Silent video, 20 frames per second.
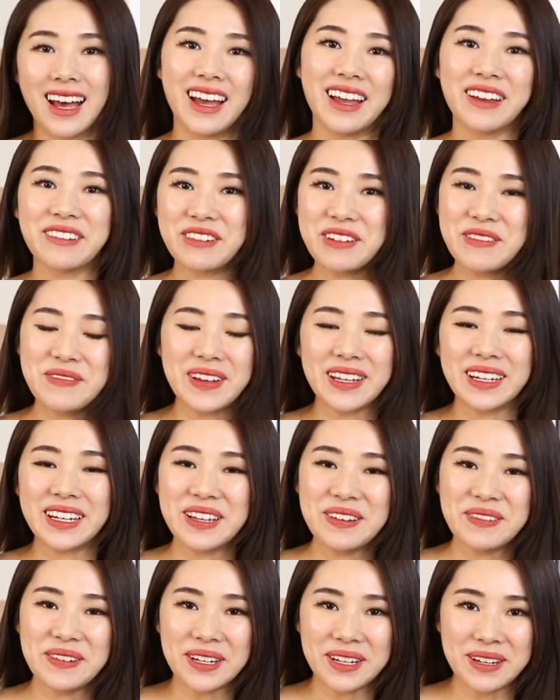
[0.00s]
Hi
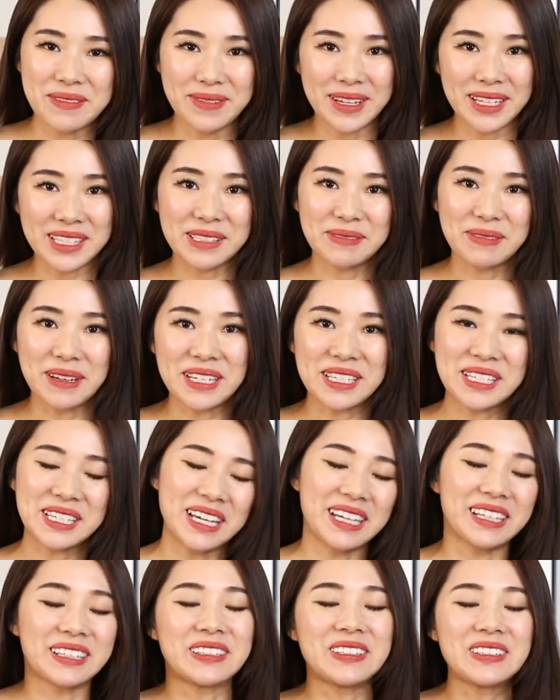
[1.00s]
everybody, welcome back to my
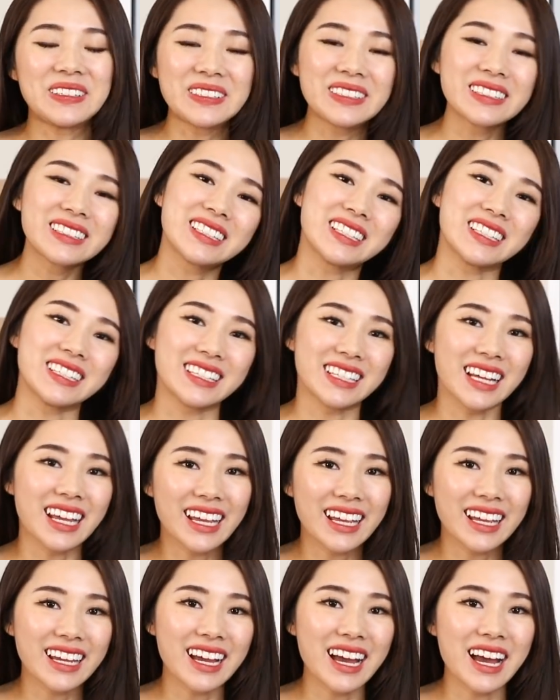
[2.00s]
channel.
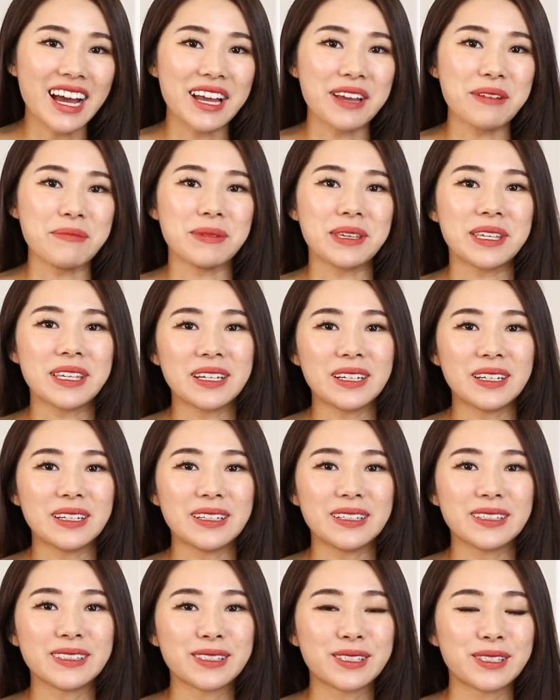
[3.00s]
Today I'm
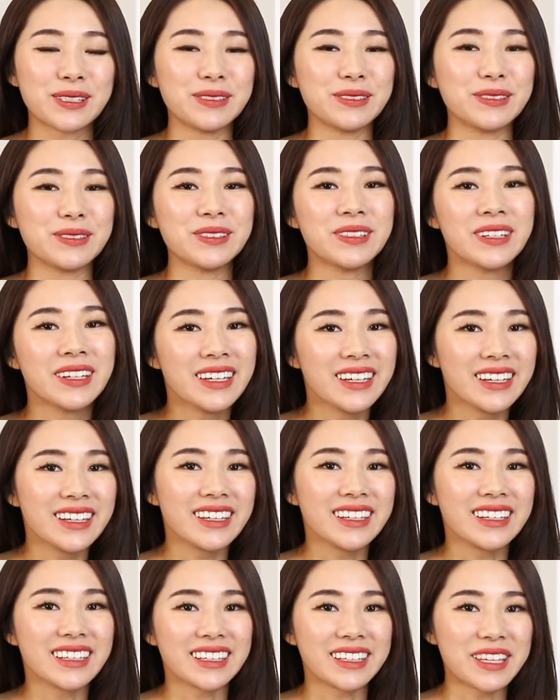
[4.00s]
here to
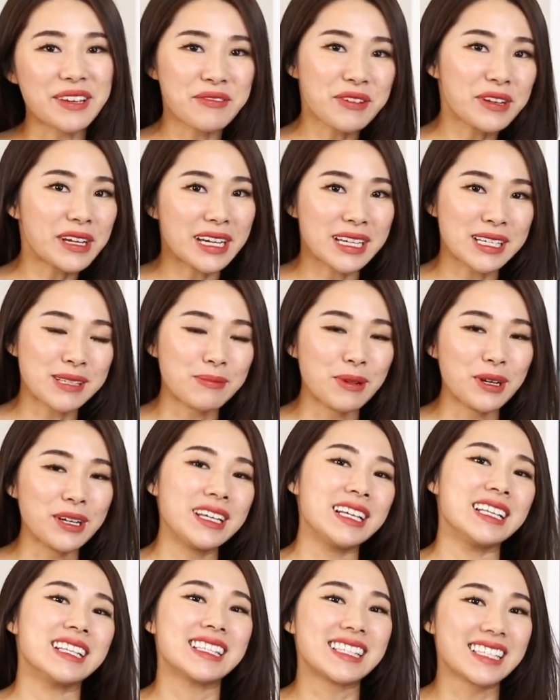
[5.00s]
give you guys more
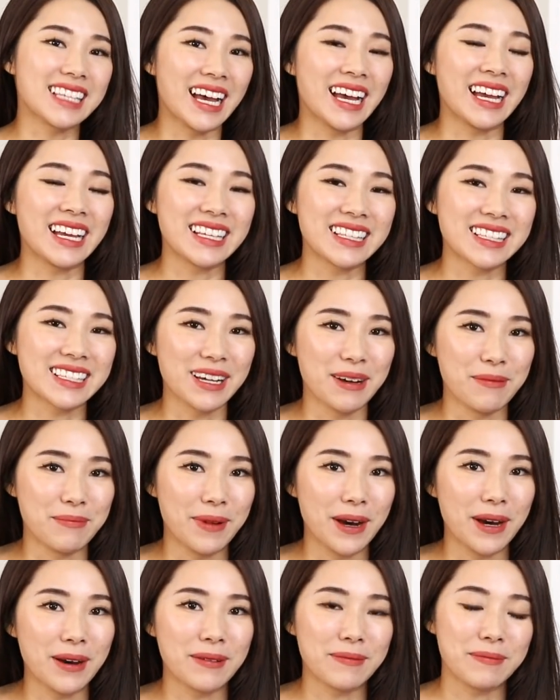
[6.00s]
insights
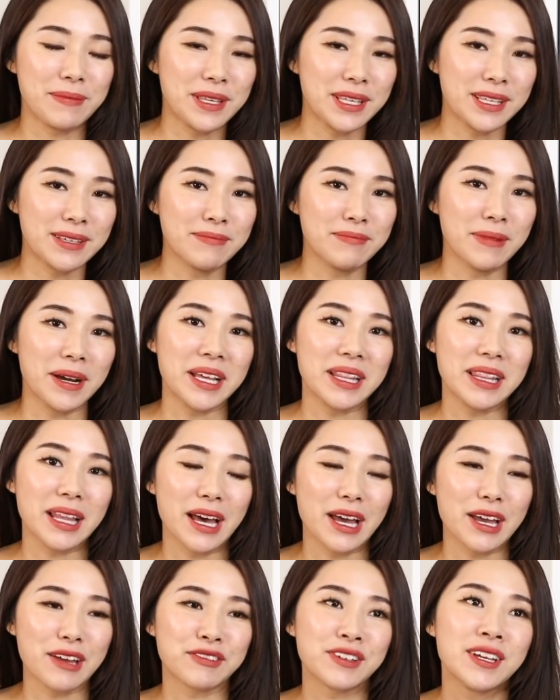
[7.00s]
about me, my
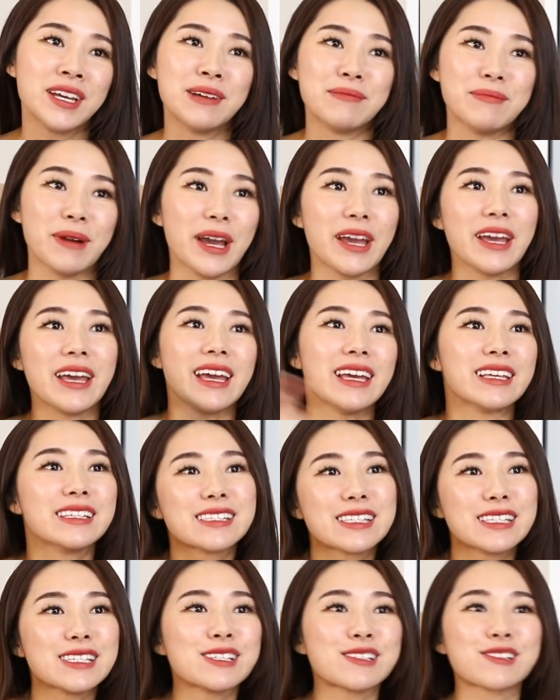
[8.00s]
life, my
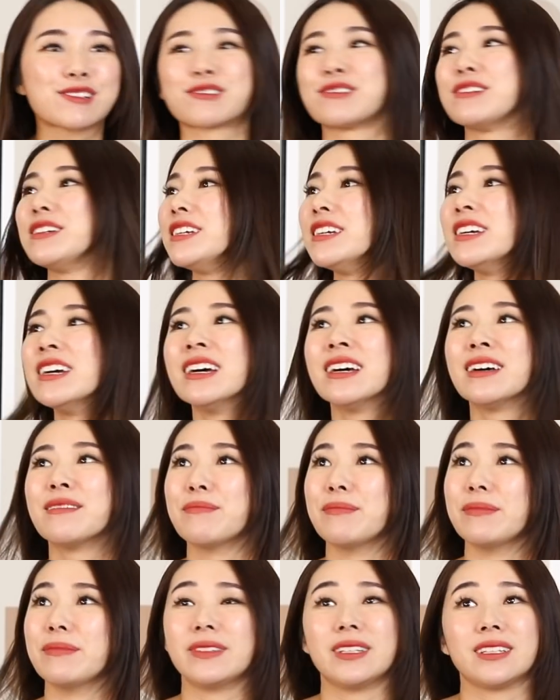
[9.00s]
ancestry,
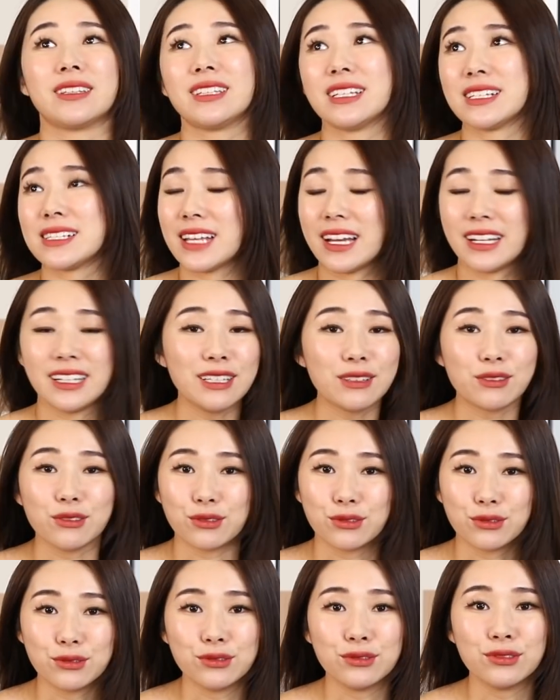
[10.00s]
the things that I need
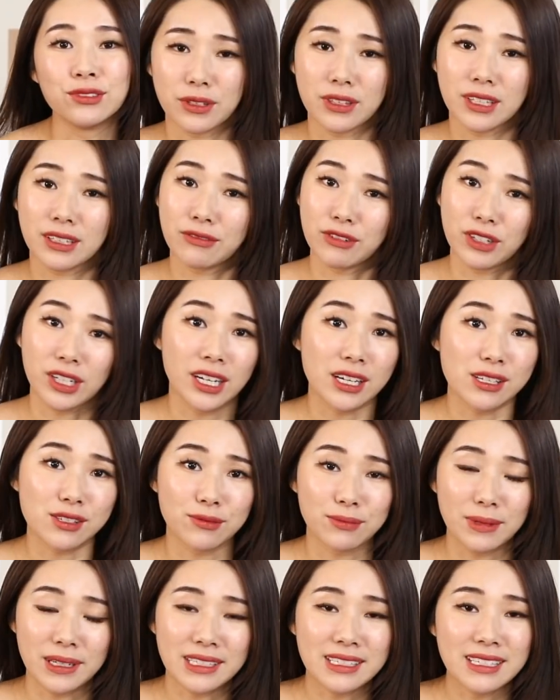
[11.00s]
to do with
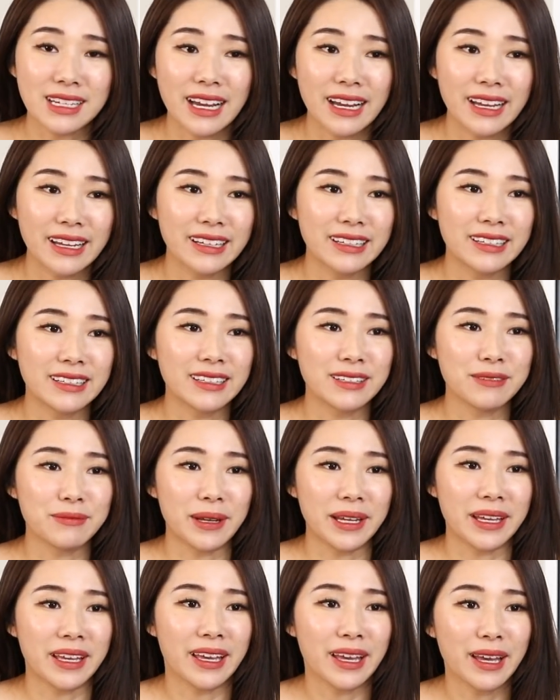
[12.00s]
regards to my diet,
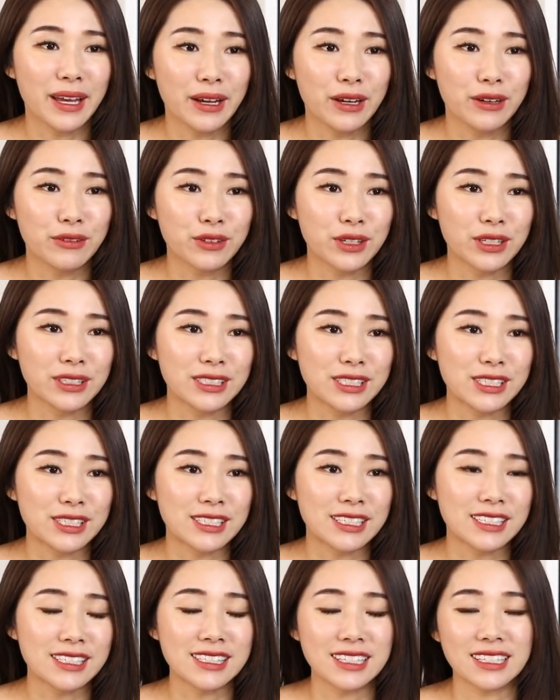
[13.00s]
my health
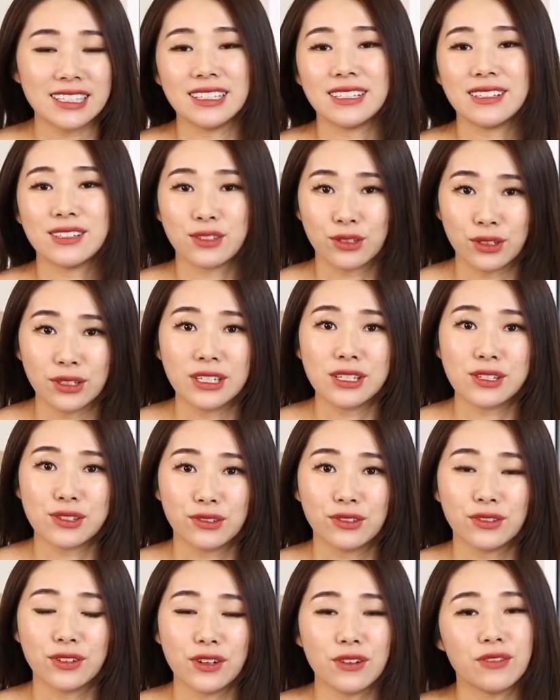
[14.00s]
conditions, and so on and
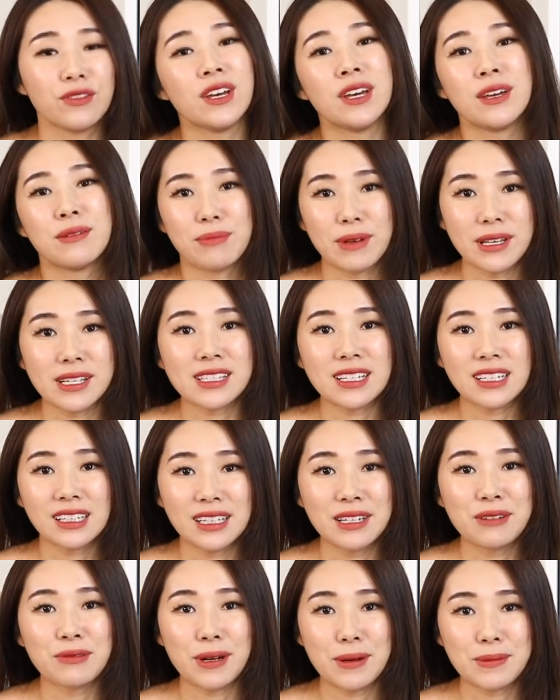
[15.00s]
so forth.
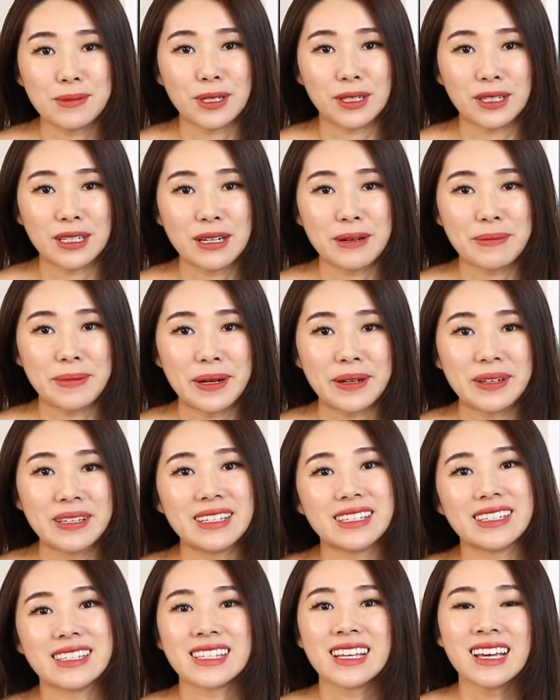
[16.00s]
Basically, what I'm talking
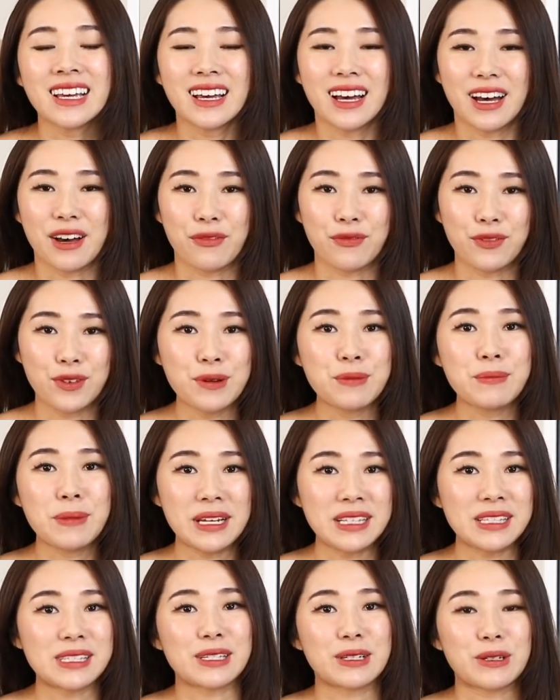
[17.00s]
about is a few
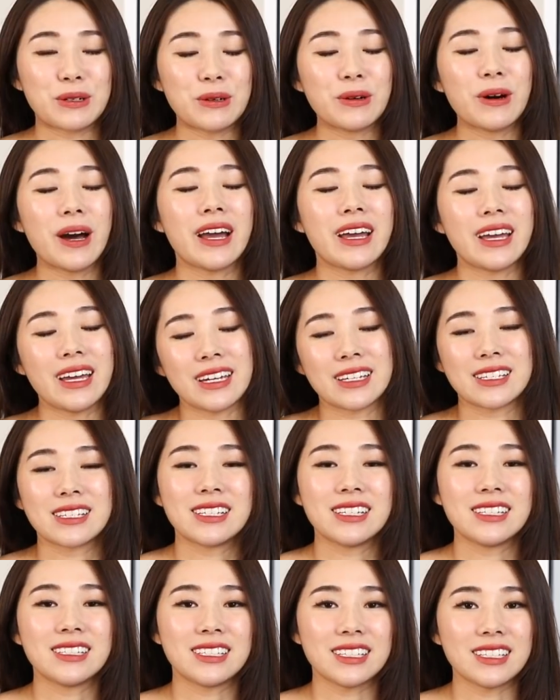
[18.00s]
months ago, I
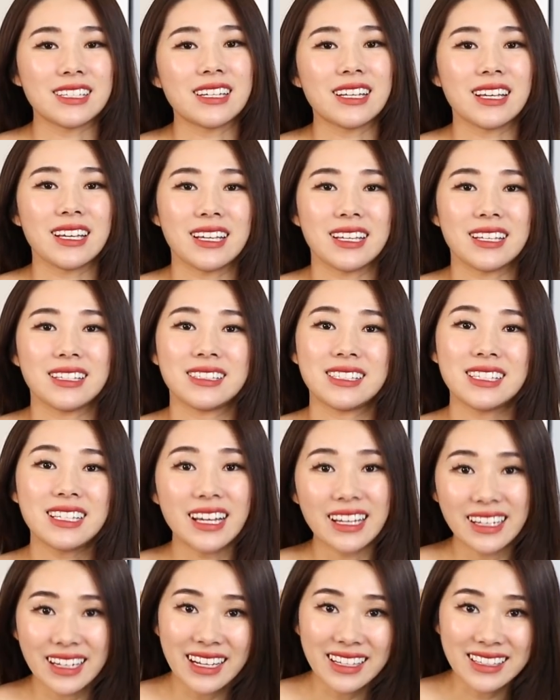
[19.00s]
actually did a
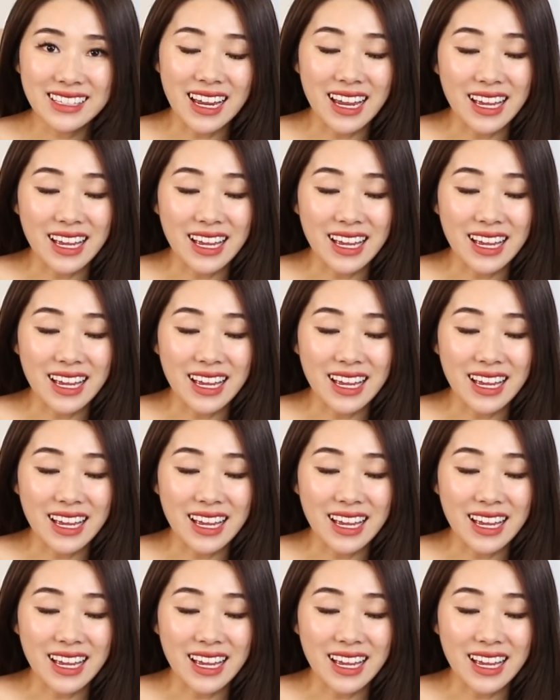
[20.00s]
DNA